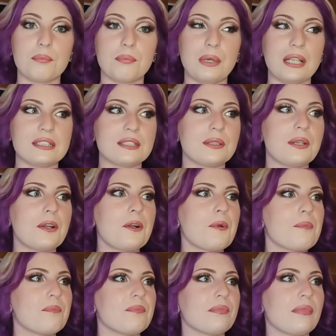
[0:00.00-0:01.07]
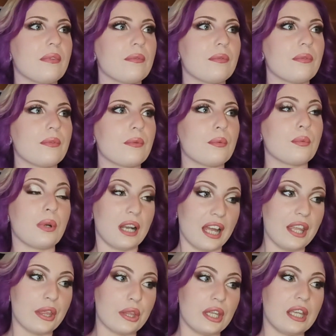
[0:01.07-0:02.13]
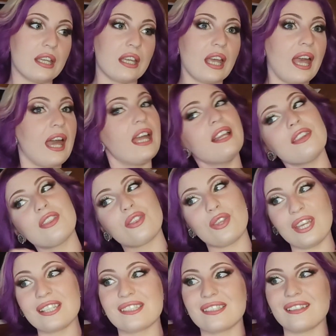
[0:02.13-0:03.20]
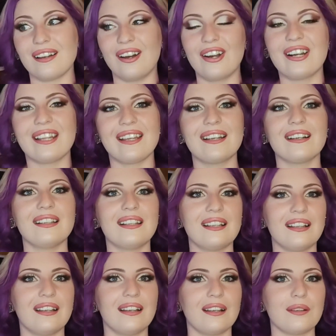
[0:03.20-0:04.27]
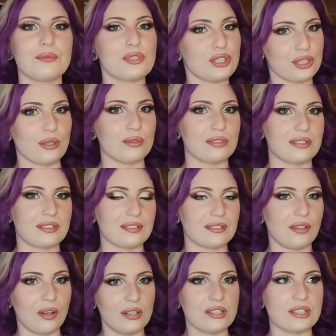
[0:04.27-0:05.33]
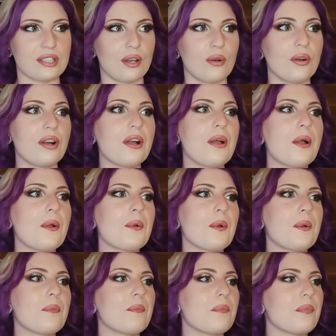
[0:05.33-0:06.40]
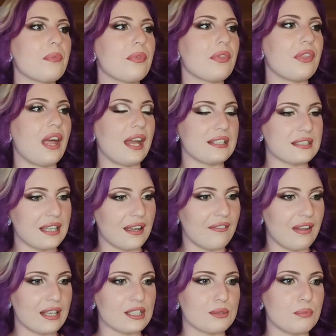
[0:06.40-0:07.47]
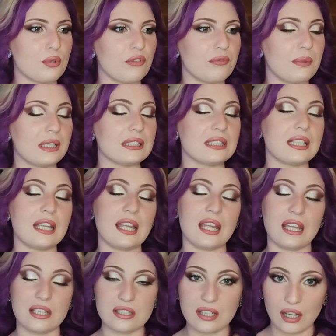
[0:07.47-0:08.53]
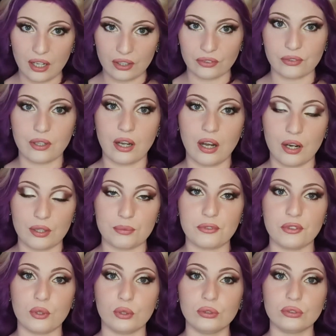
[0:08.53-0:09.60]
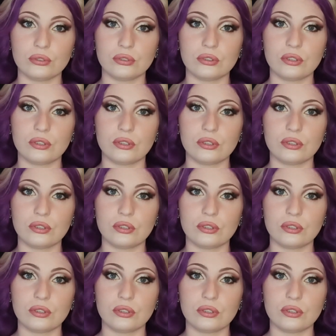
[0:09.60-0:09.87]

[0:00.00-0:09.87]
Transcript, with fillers: But what I think, and this article uh, shows also, the anti-vax movement is har- harmful.